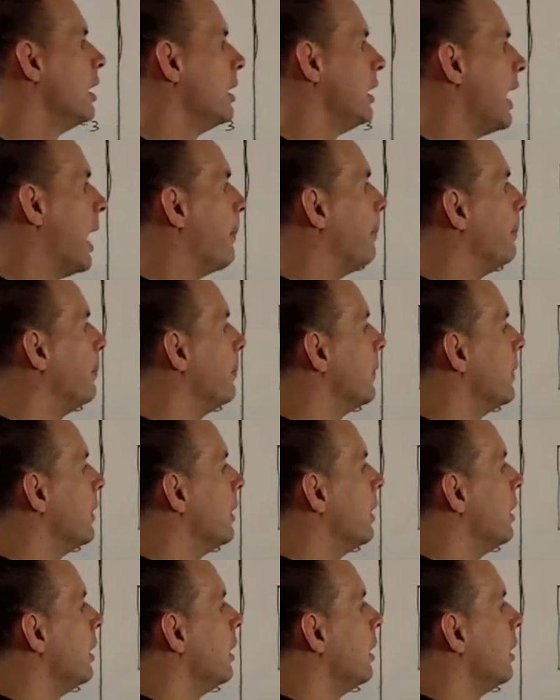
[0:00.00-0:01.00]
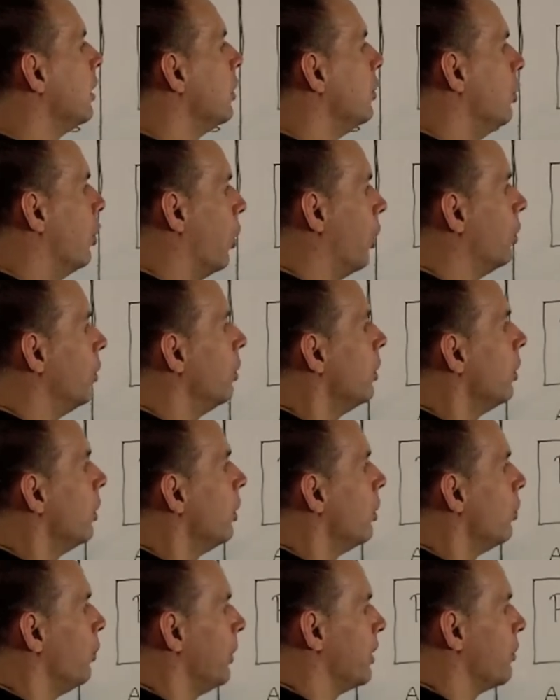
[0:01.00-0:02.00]
Now, note,
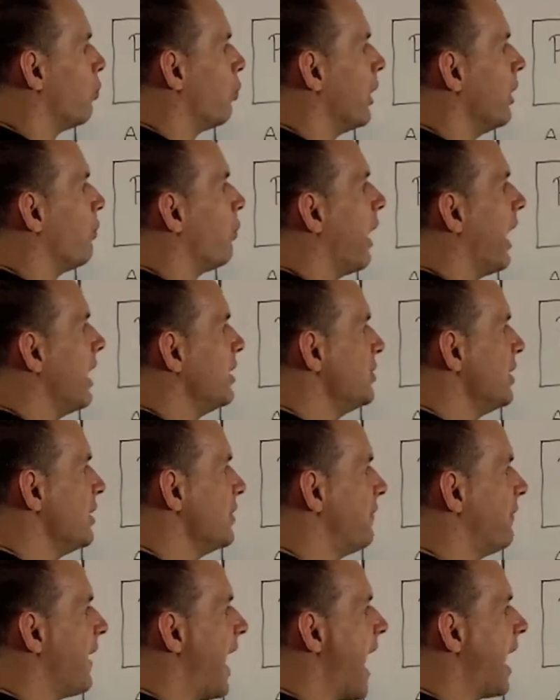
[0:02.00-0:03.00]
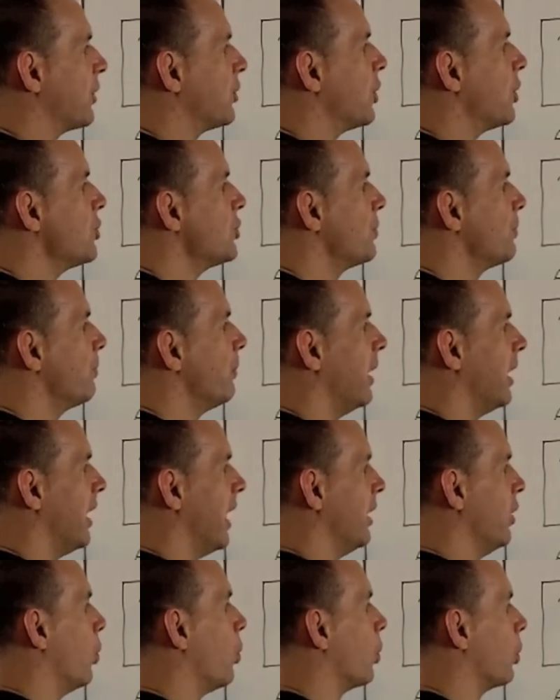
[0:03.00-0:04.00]
we can rearrange these factors in
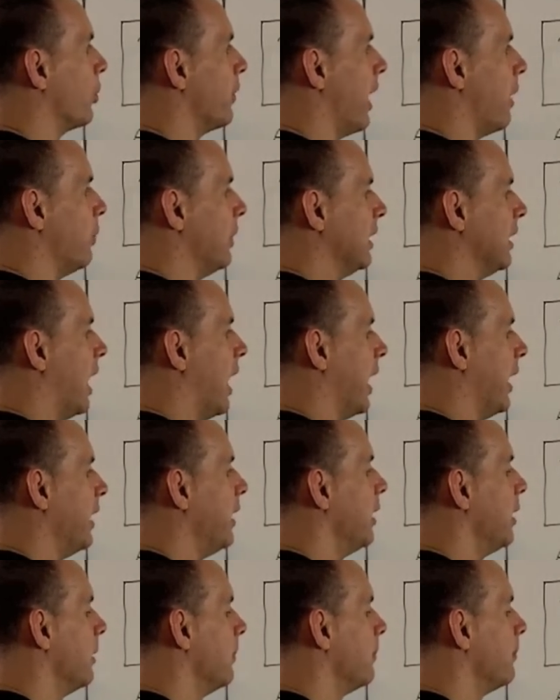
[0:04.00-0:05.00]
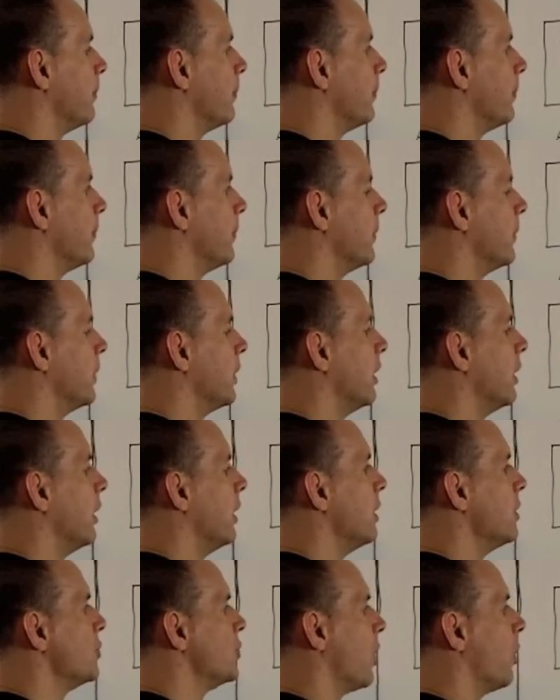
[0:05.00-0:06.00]
any order that we like.
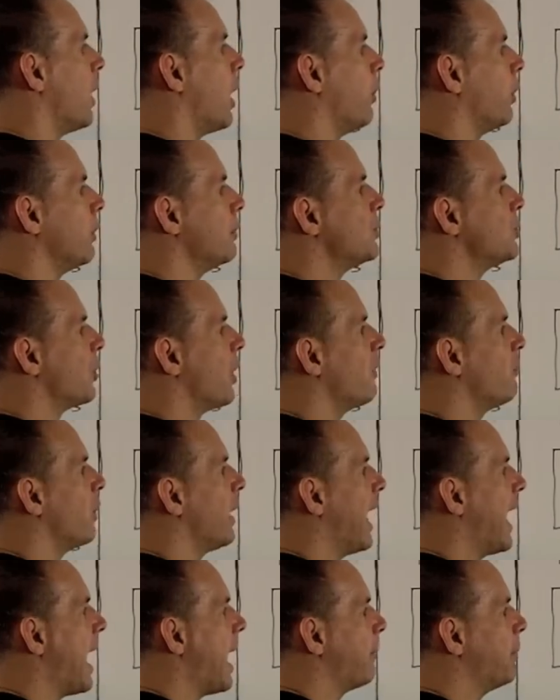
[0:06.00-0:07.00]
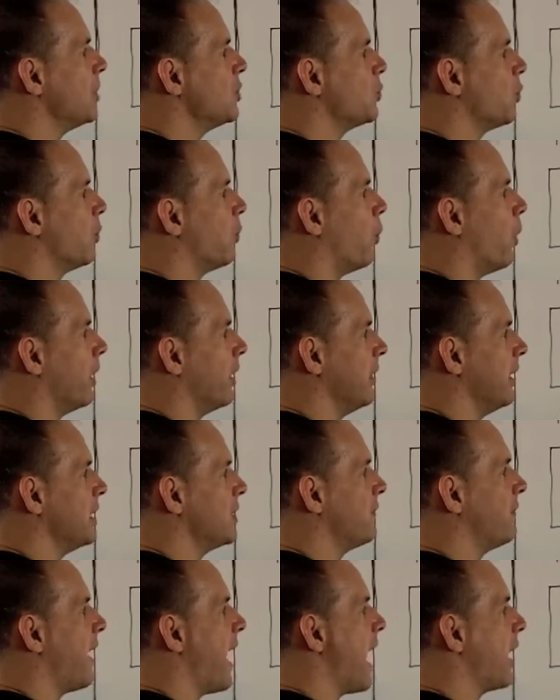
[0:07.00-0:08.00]
So I want to observe what happens with one of
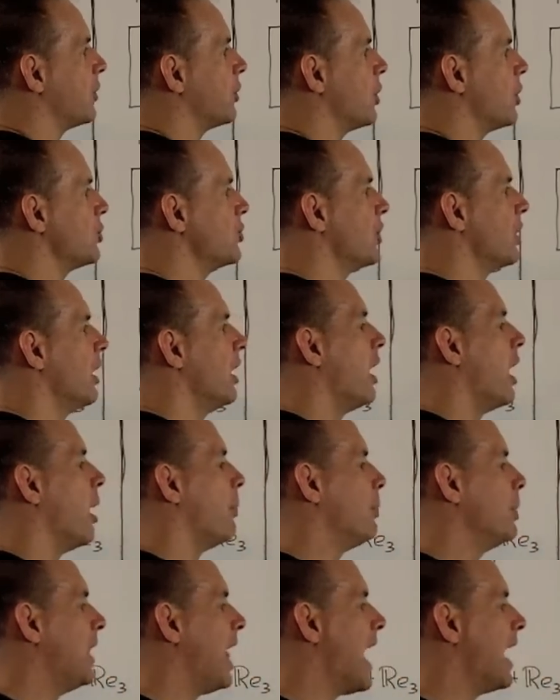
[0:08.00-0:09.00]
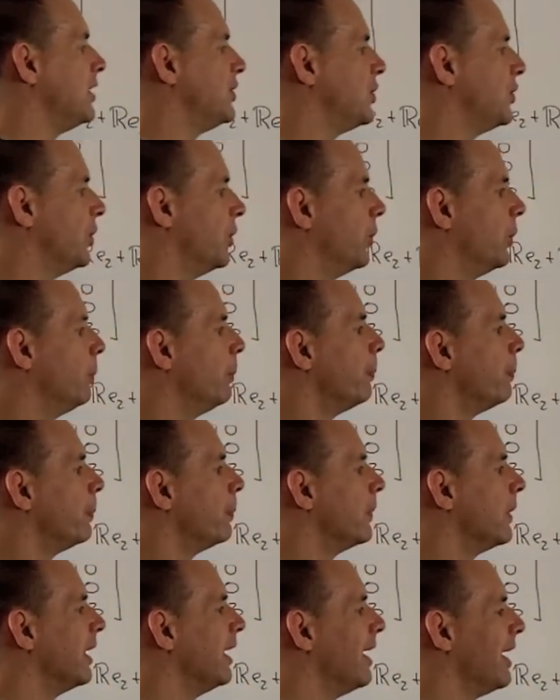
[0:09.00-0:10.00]
these factors applied to
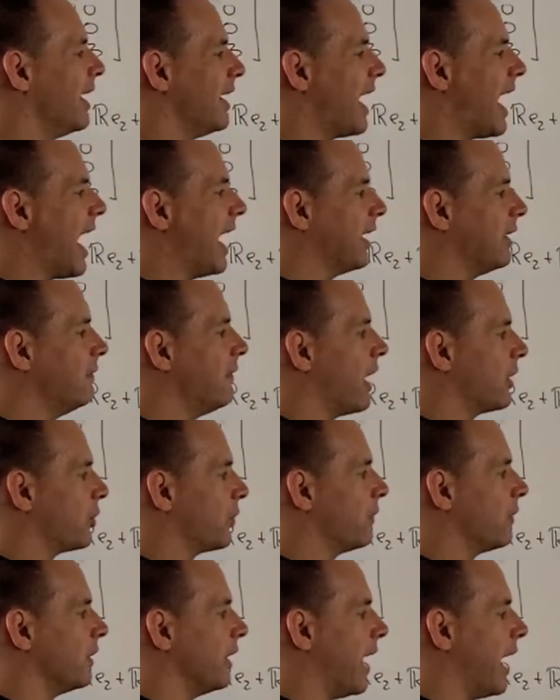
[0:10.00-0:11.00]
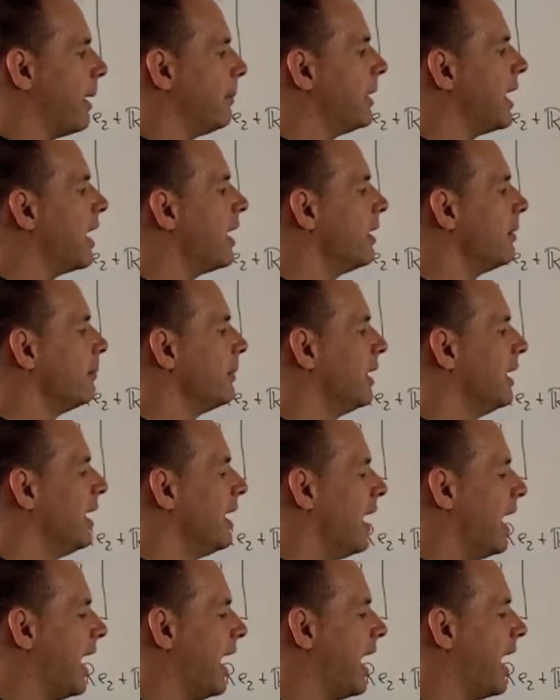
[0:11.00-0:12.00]
an eigenvector for lambda
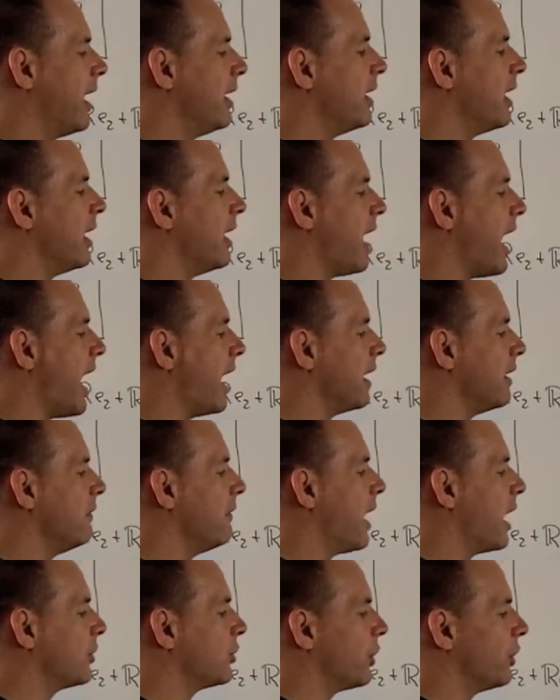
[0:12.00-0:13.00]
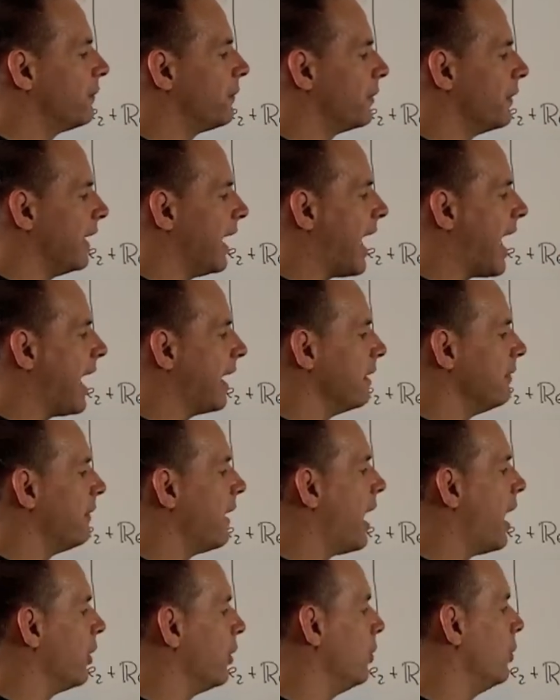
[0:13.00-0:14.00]
and an eigenvector for the
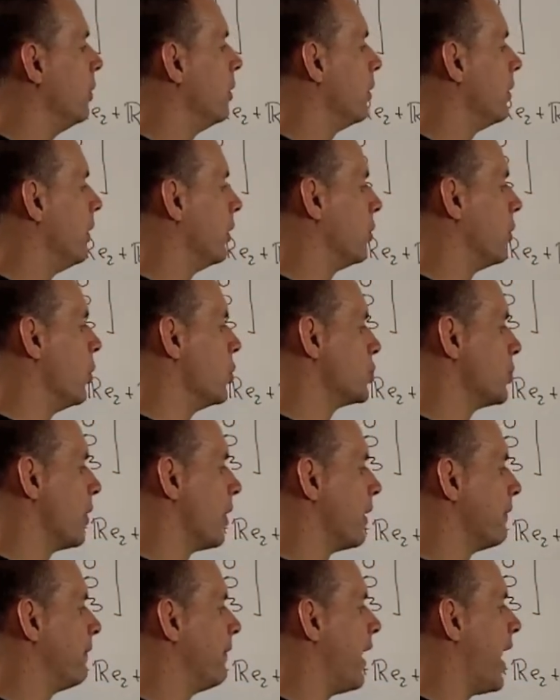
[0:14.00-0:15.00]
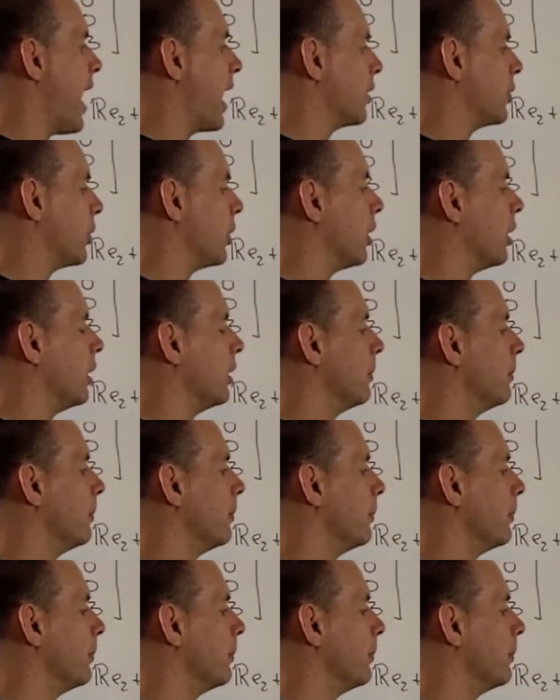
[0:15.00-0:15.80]
eigenvalue that goes with our factor.